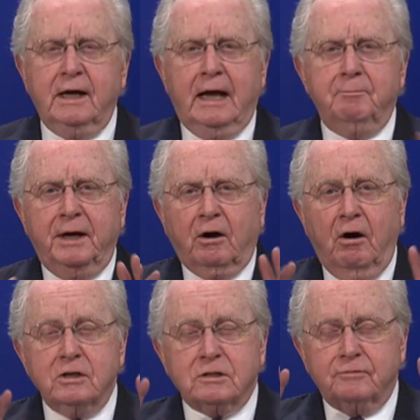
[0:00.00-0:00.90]
and
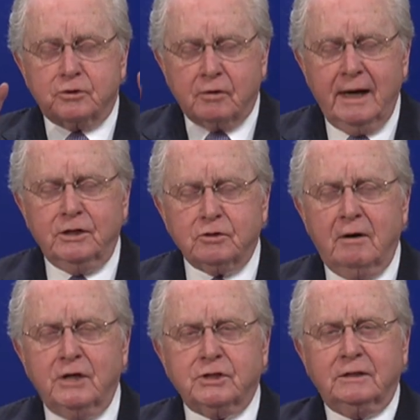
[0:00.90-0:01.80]
because of the
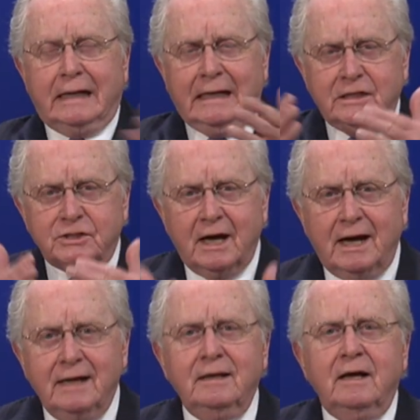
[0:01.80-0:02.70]
transgression
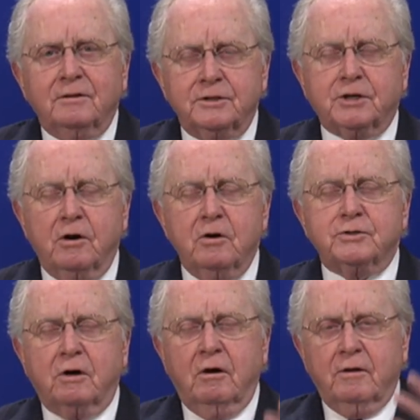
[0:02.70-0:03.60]
inside the
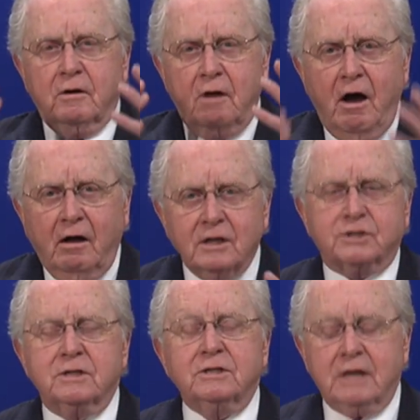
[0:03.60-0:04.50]
church or the
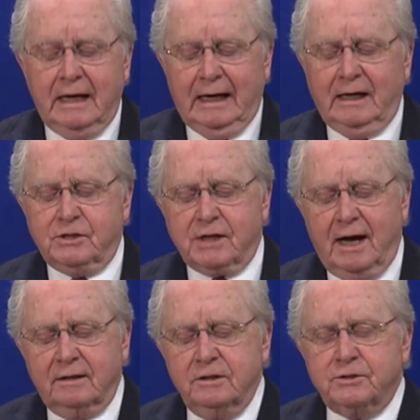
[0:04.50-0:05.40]
lawlessness inside the